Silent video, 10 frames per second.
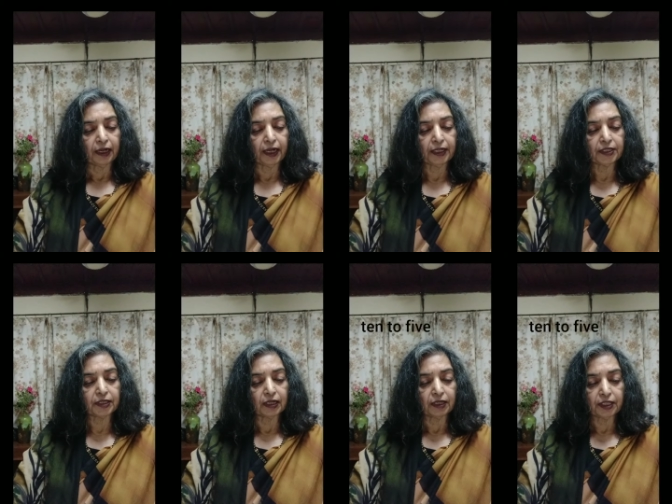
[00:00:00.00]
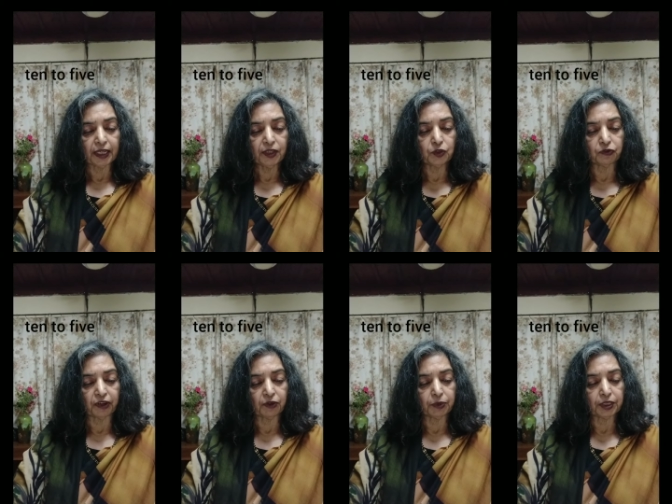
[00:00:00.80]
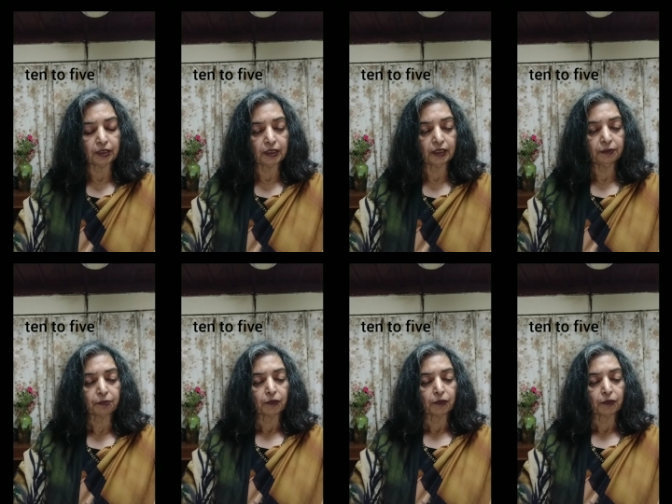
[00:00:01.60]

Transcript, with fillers: It's 10 to 5, Matilda.